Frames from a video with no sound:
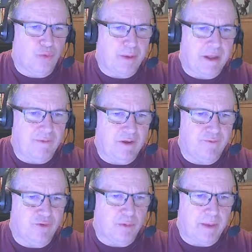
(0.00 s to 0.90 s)
benefit
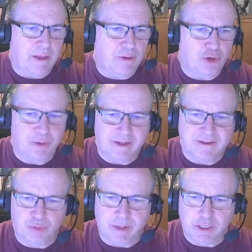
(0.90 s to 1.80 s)
from how they're doing
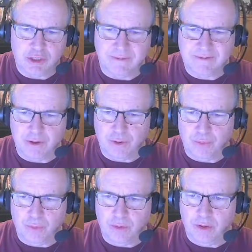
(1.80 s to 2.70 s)
inspiration.
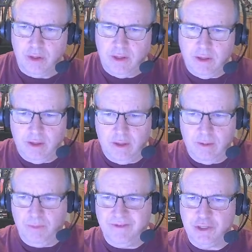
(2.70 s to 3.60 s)
So
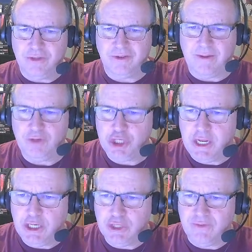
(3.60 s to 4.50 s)
musician's going to have to
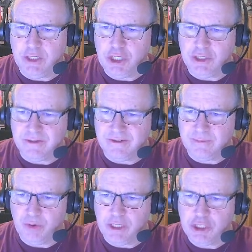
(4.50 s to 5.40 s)
change if they change the
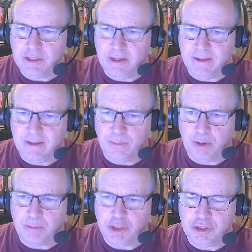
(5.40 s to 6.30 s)
inspiration. I think they
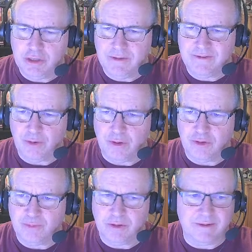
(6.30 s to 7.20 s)
probably should. So I'll
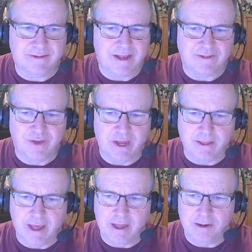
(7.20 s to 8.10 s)
just put dissatisfied on
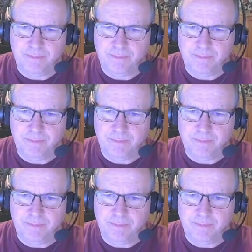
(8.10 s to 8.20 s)
that.